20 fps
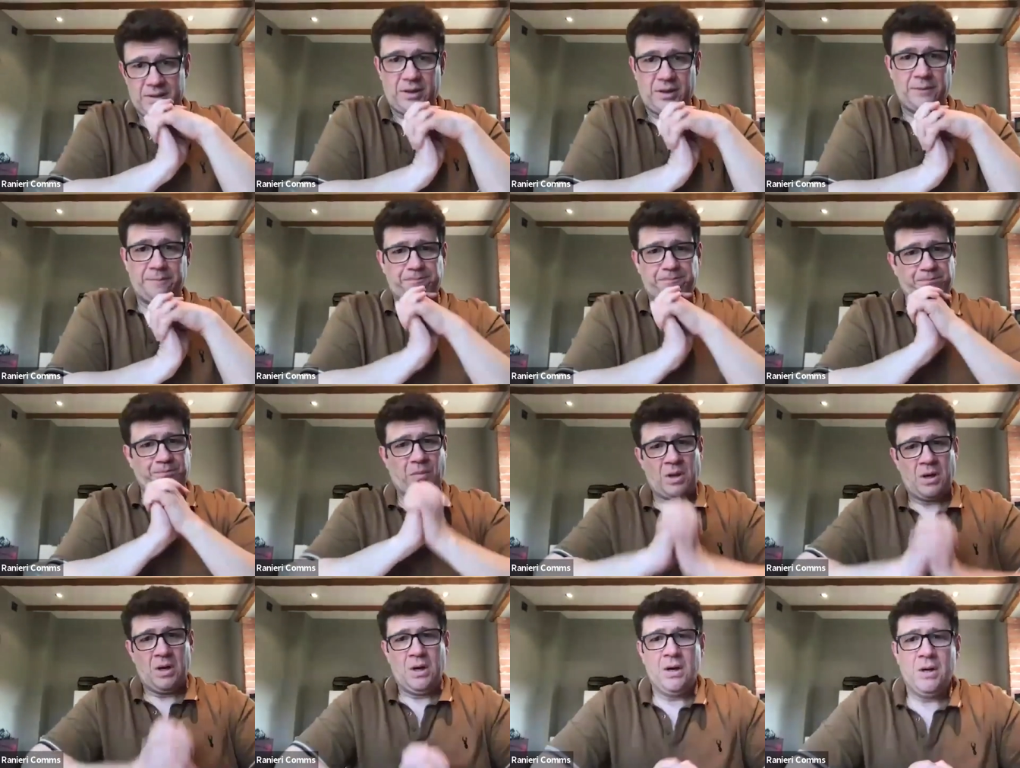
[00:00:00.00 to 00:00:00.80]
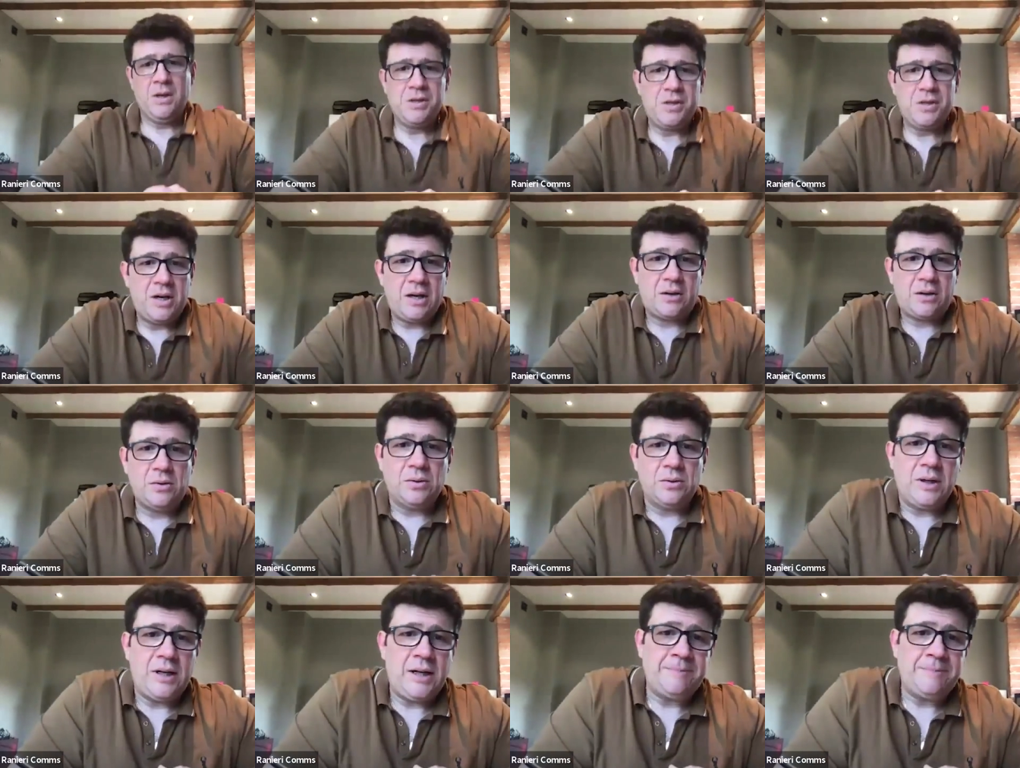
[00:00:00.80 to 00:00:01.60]
So so yeah,
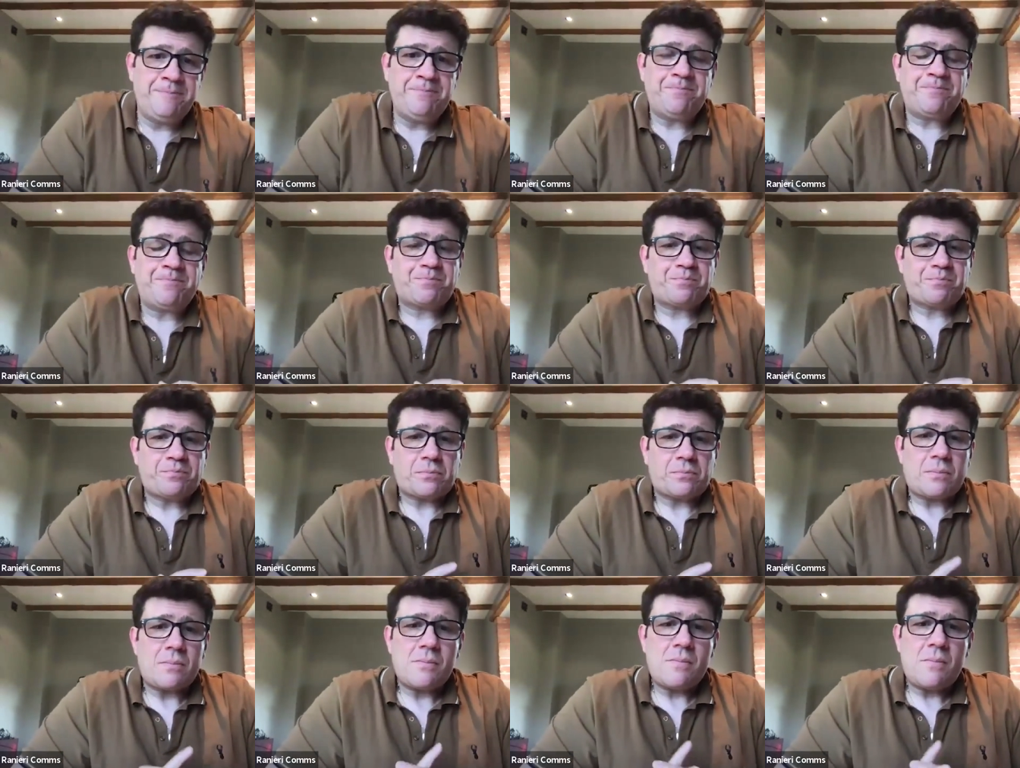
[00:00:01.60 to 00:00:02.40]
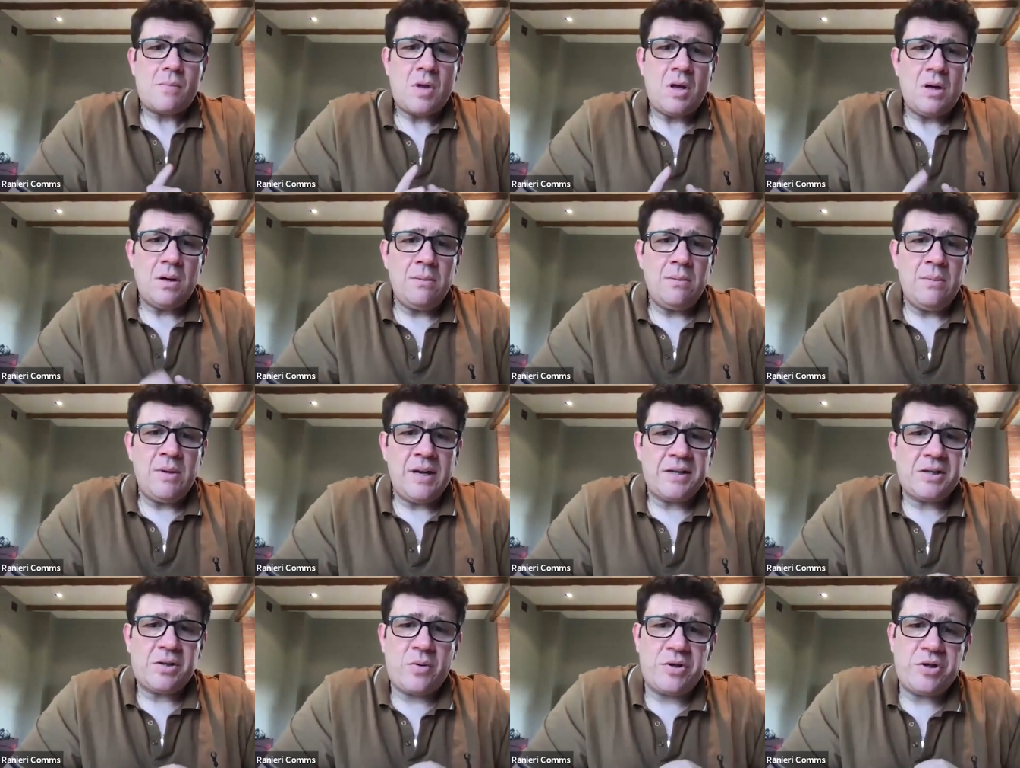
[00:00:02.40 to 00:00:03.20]
cool. Um, my
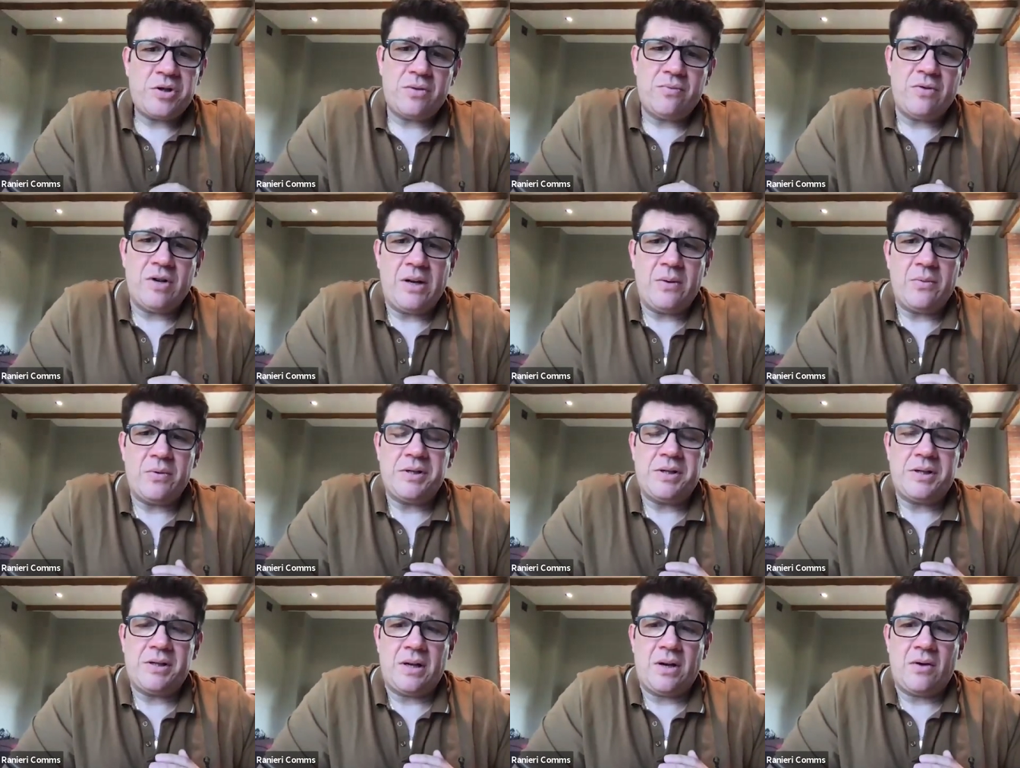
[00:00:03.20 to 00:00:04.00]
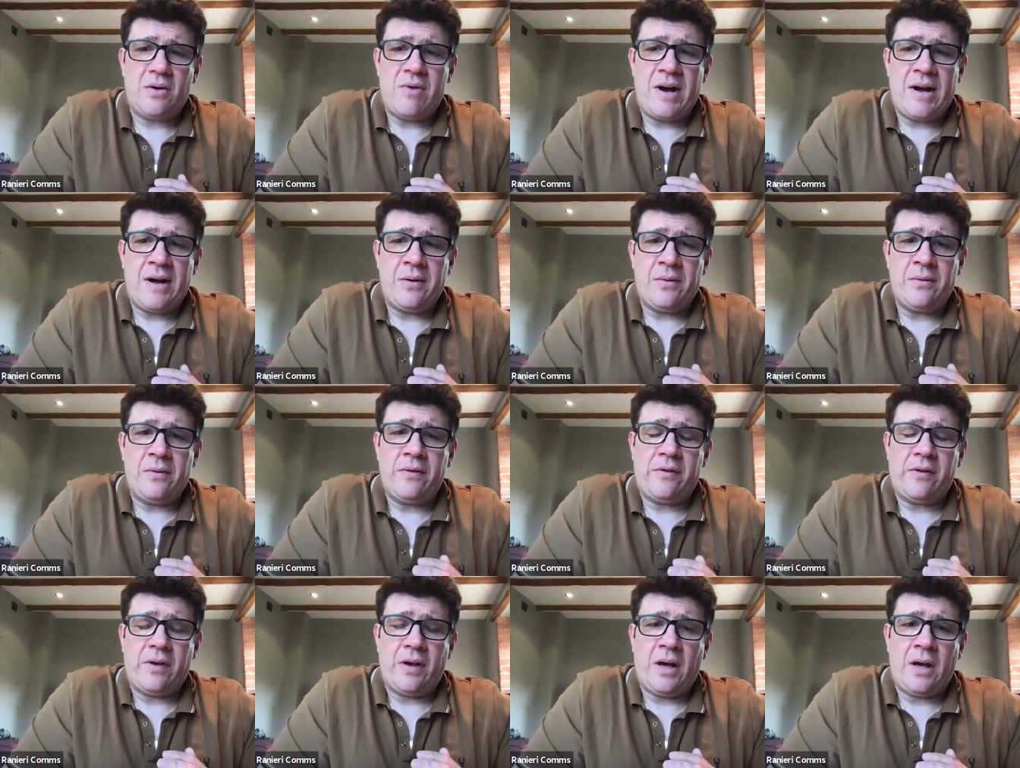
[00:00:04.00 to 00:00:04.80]
next question really was
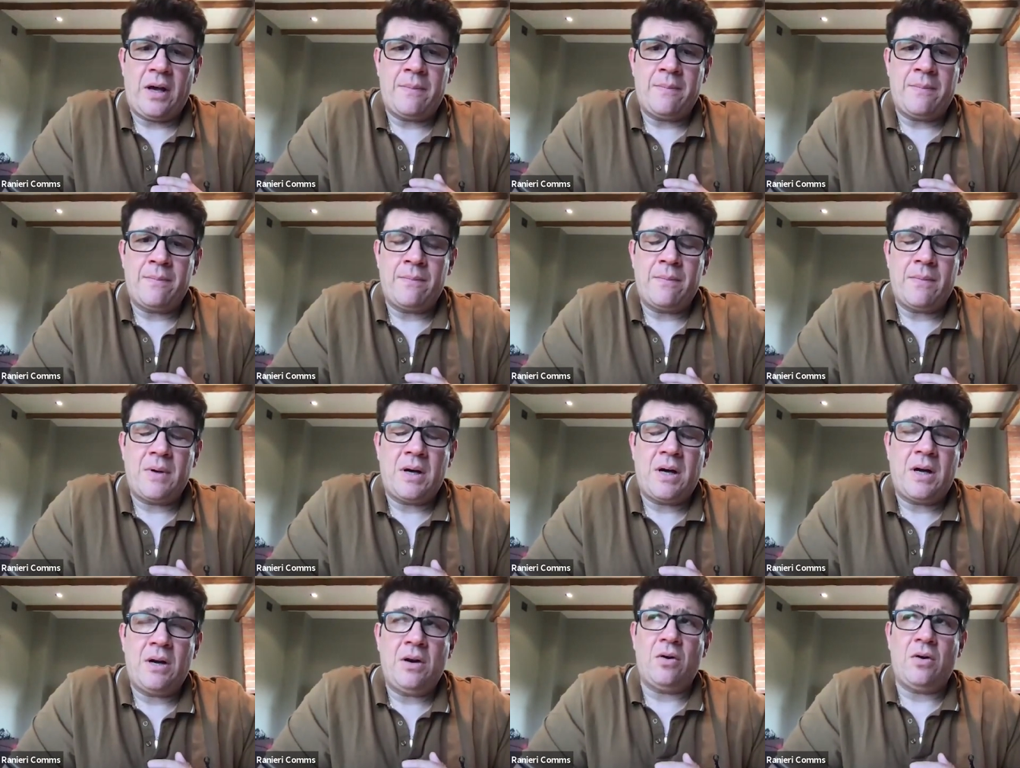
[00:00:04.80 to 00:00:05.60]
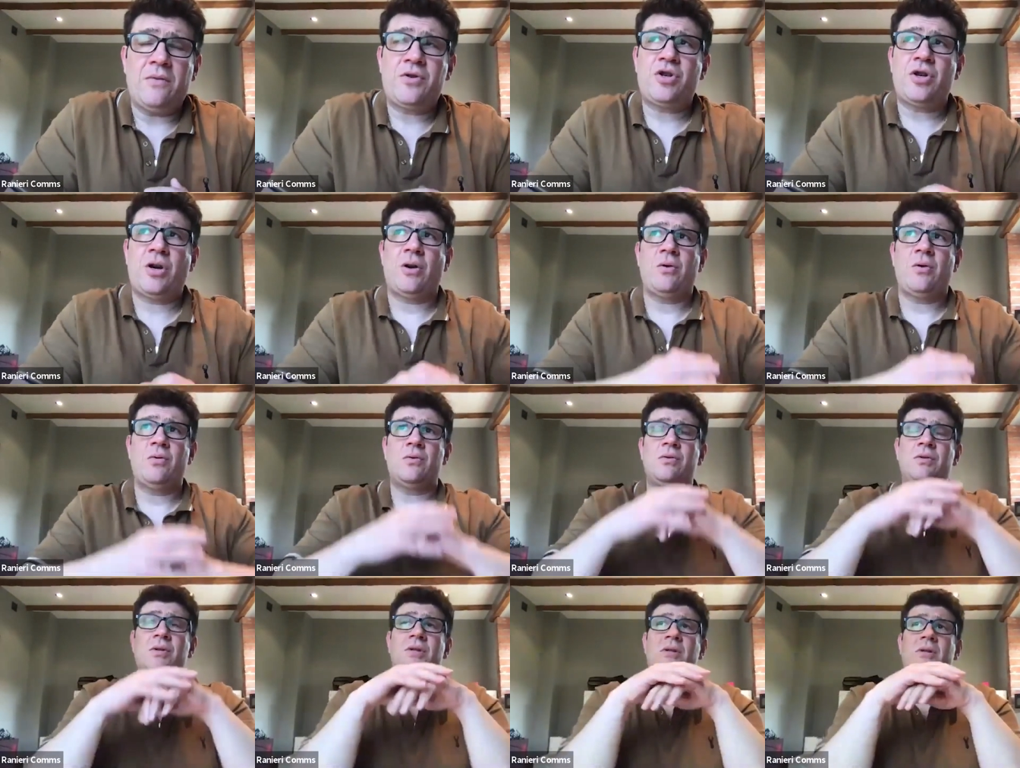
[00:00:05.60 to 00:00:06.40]
around um, a lot of
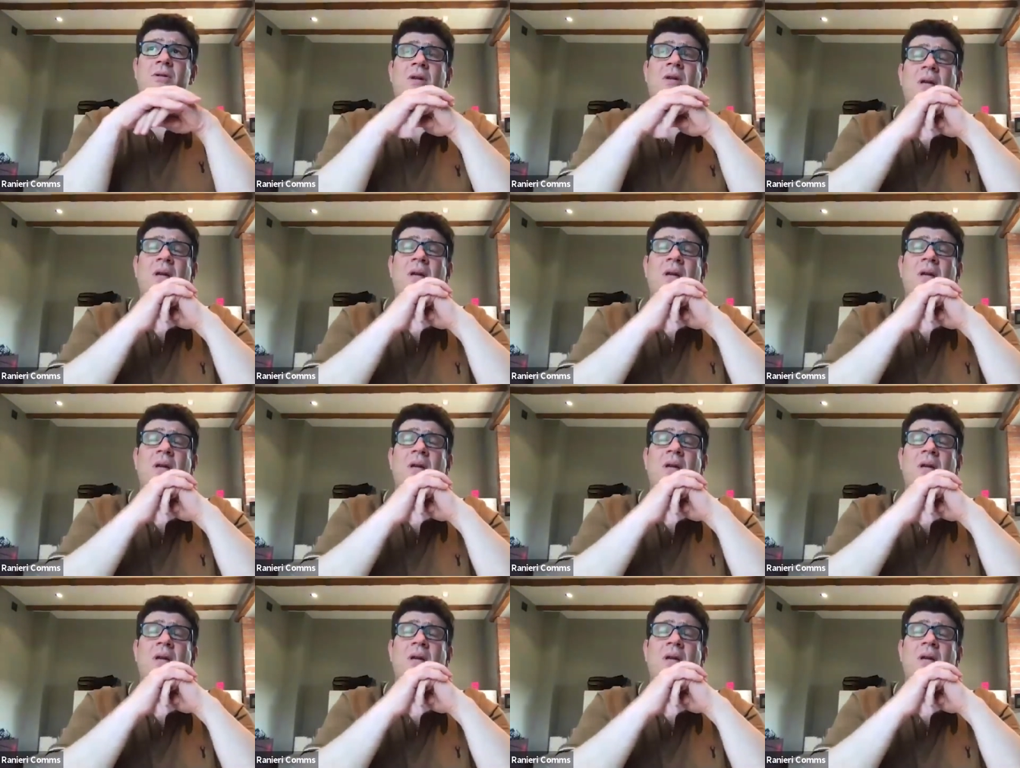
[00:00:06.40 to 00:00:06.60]
shows.